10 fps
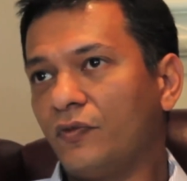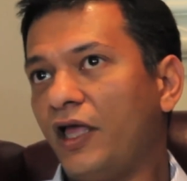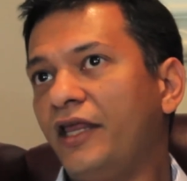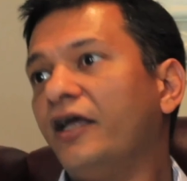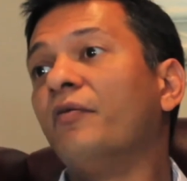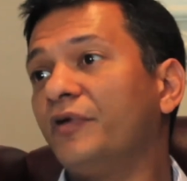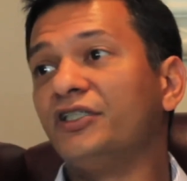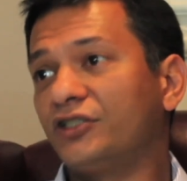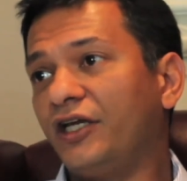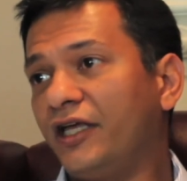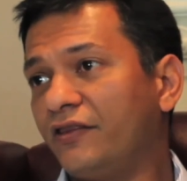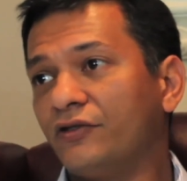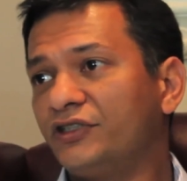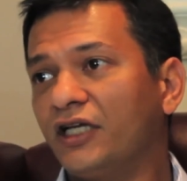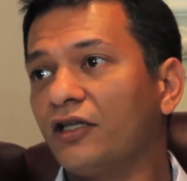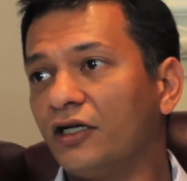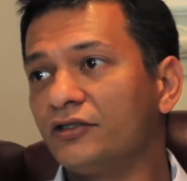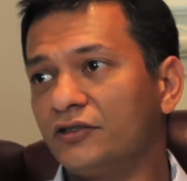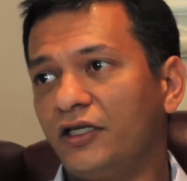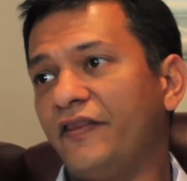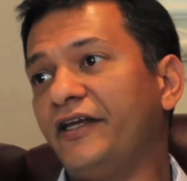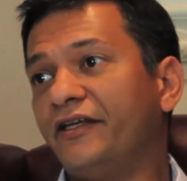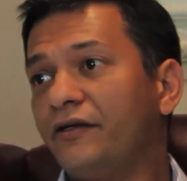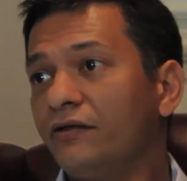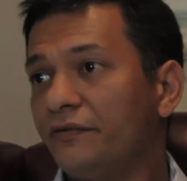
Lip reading: any company's going to hit those deadlines, and they did.